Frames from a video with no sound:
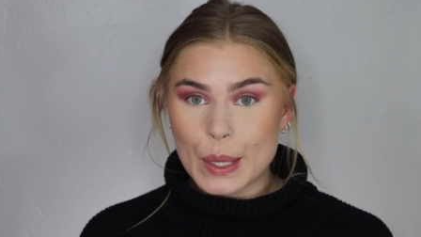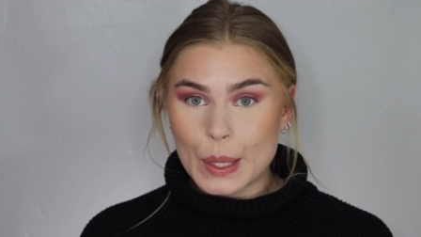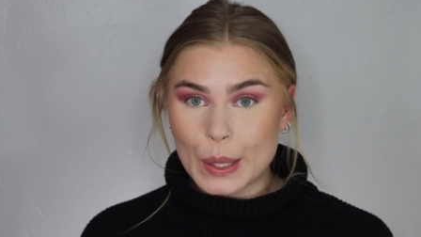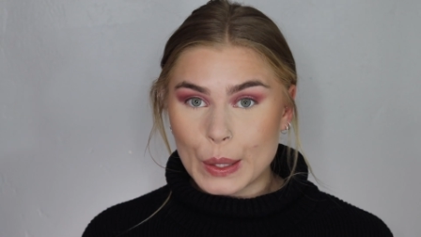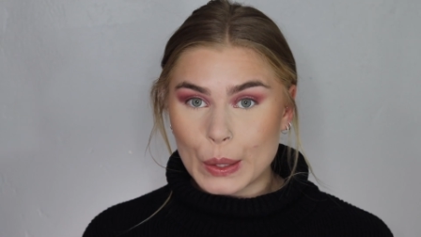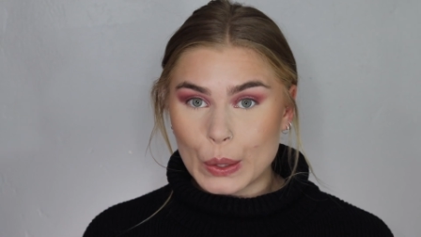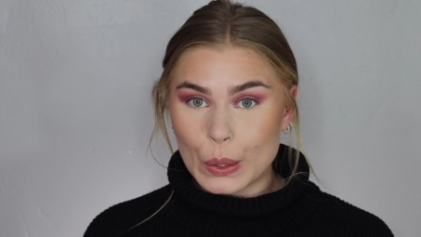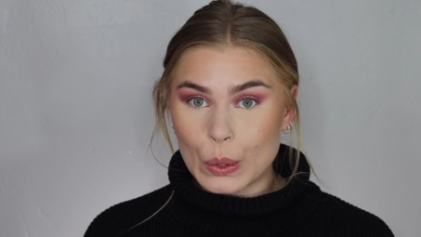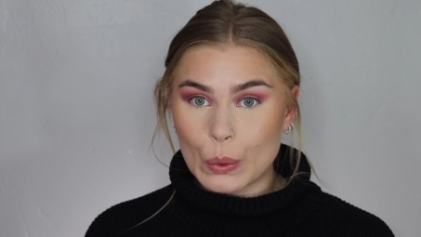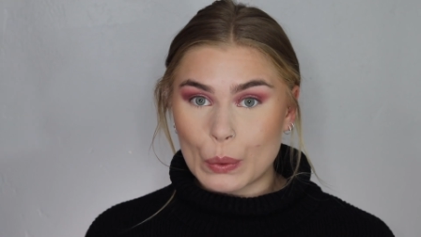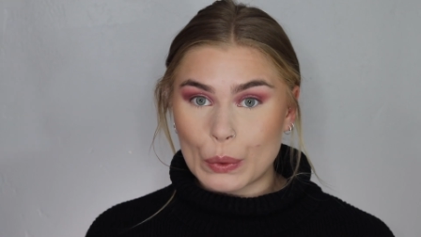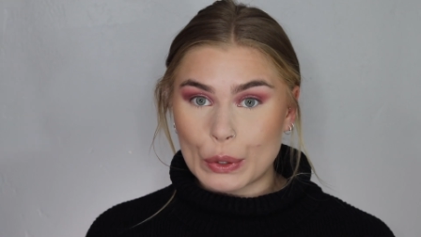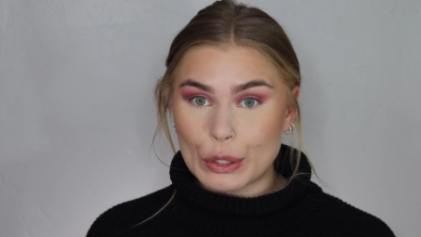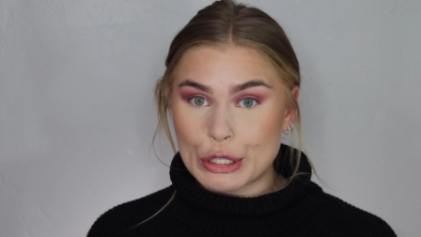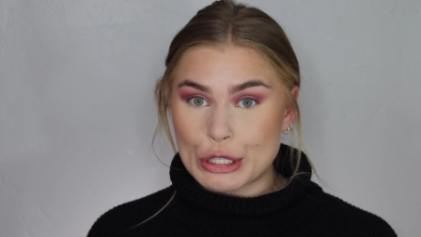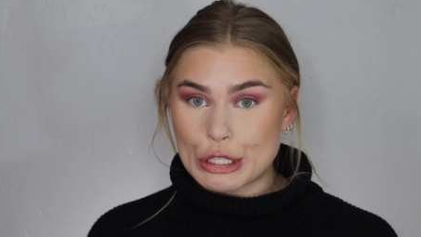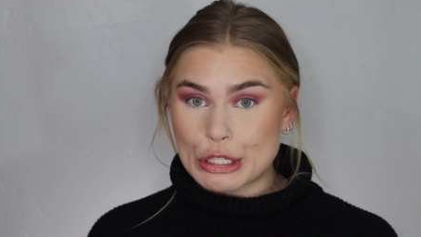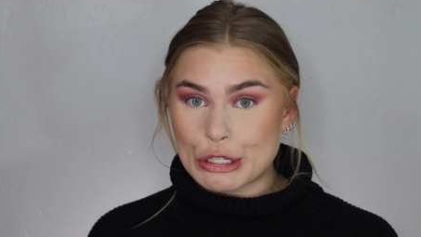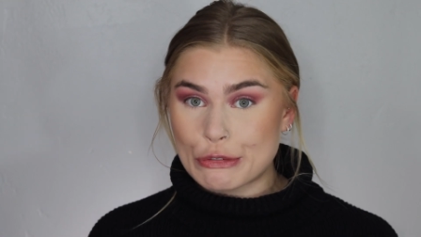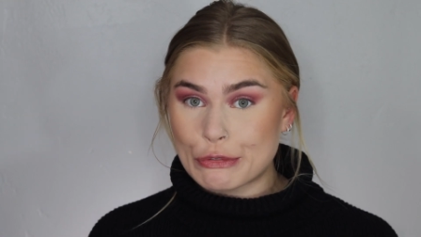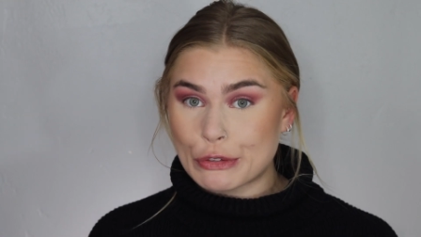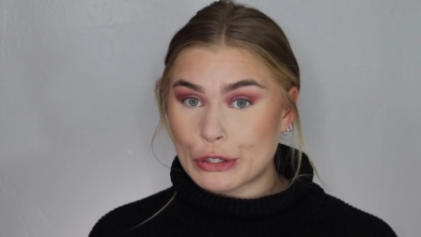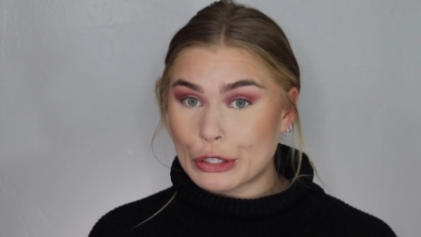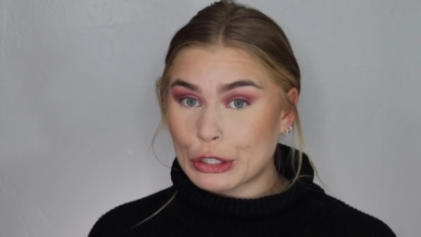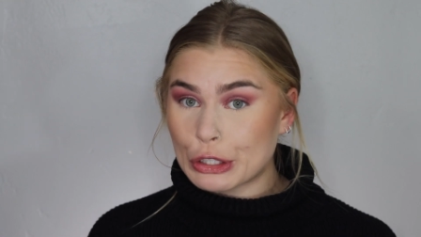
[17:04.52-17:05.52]
a little
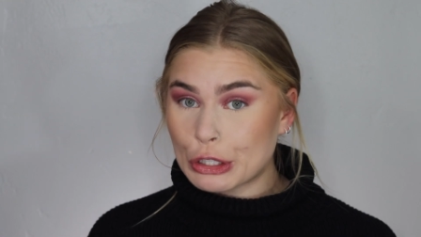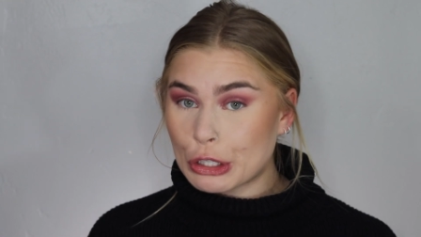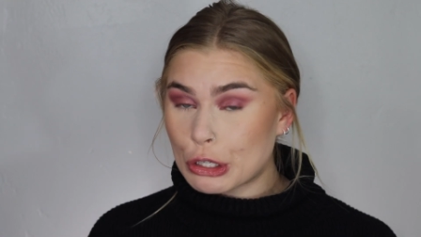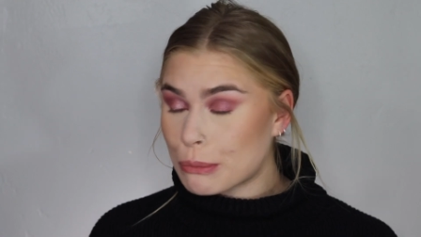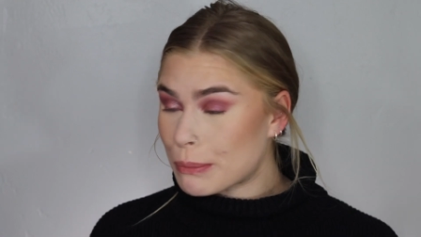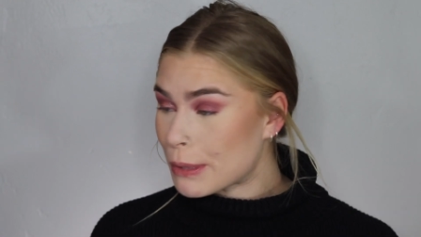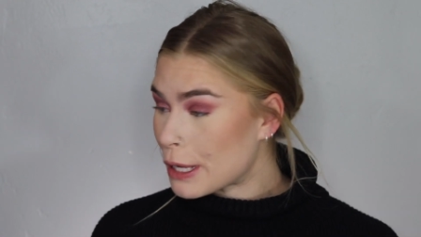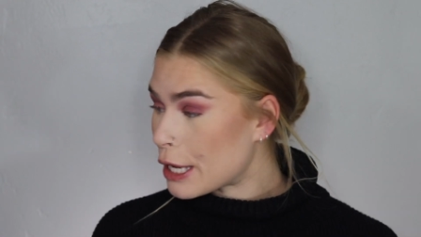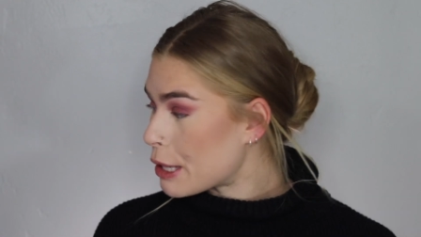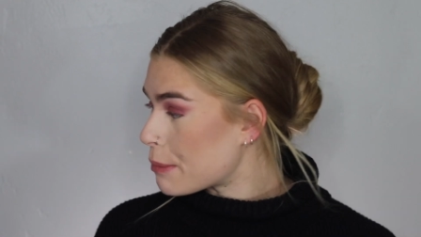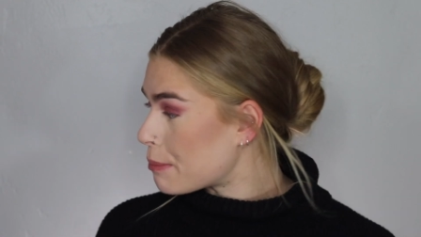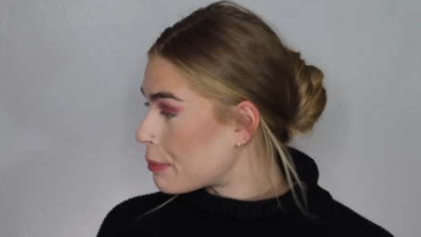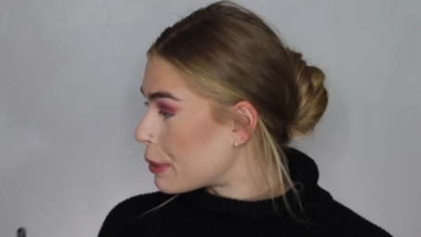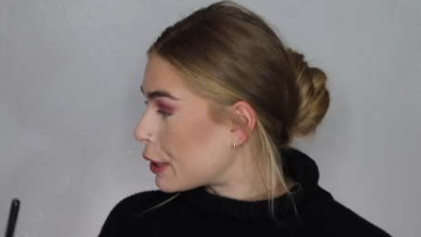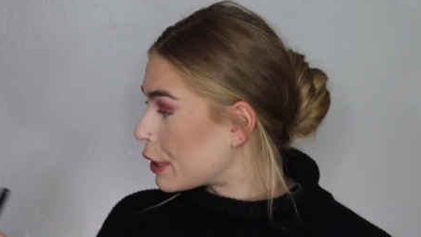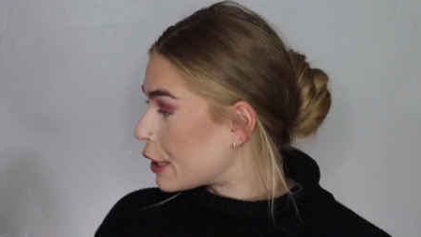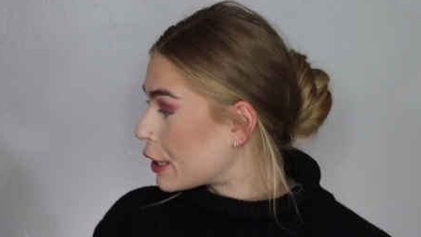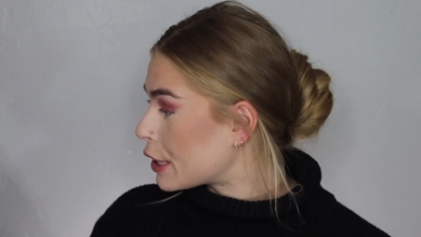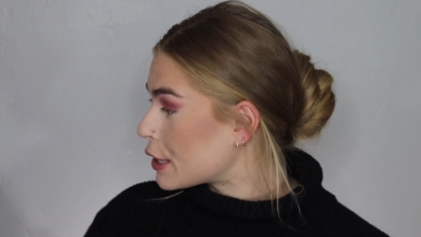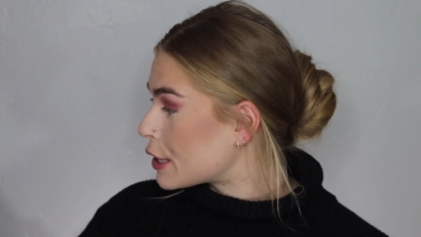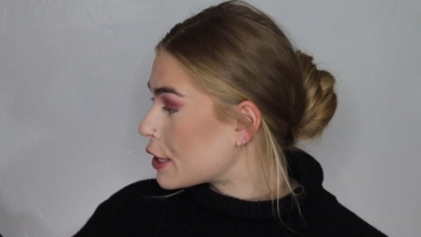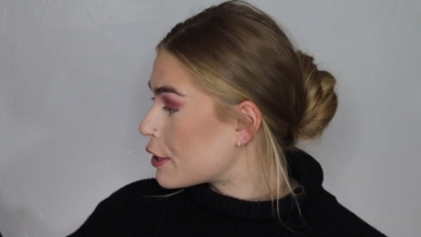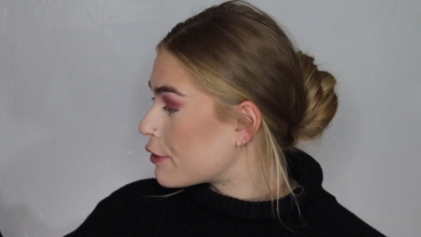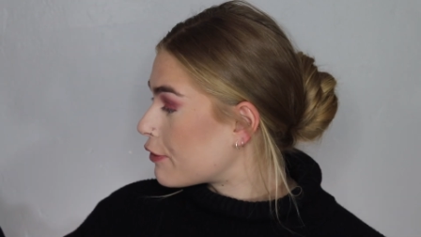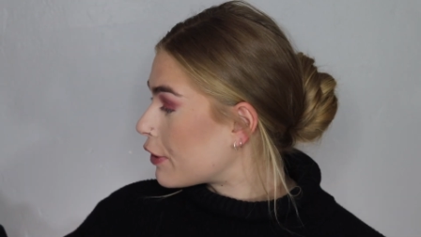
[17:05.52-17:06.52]
orange for a little bit, but
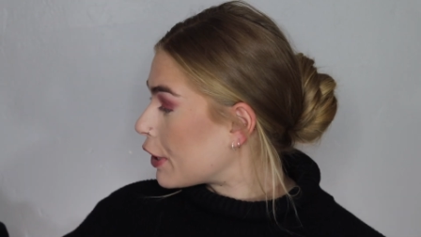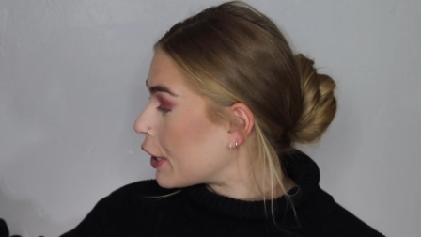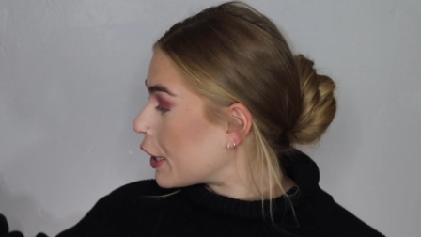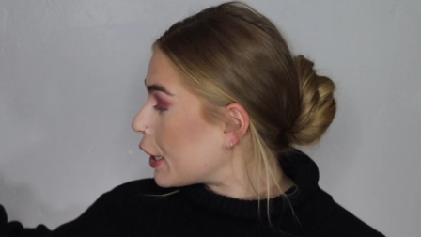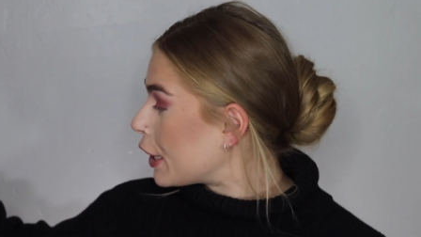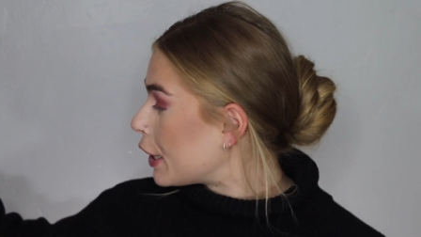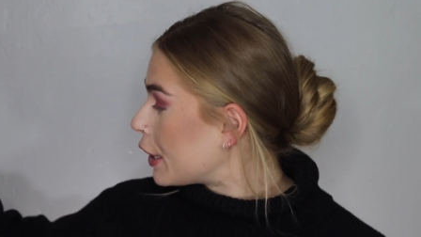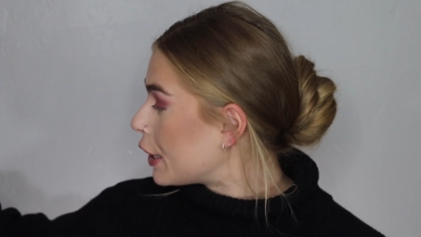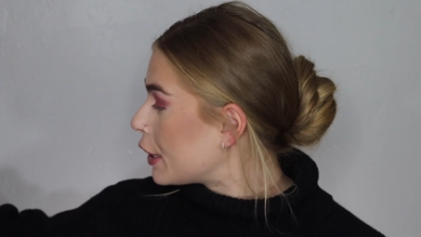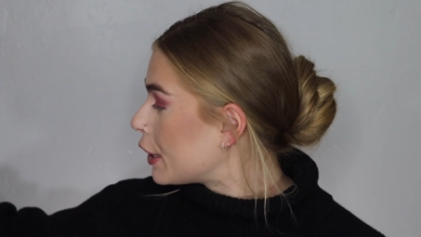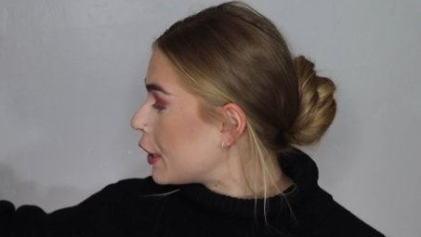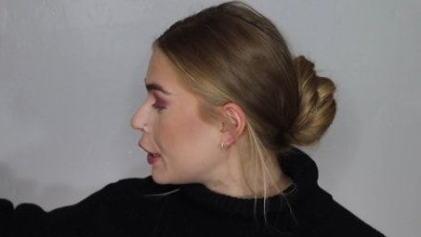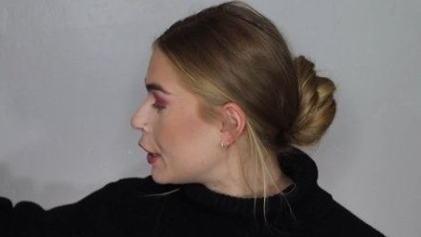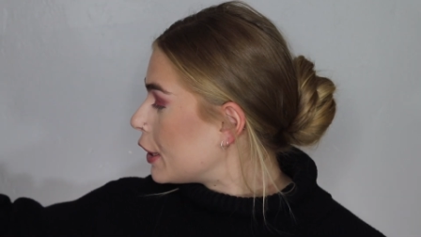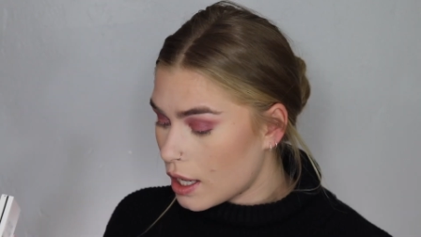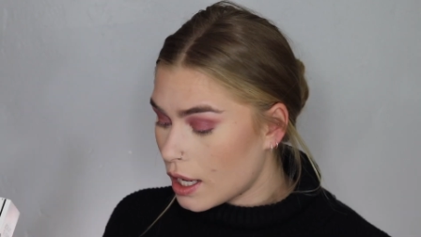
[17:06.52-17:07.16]
that's fine.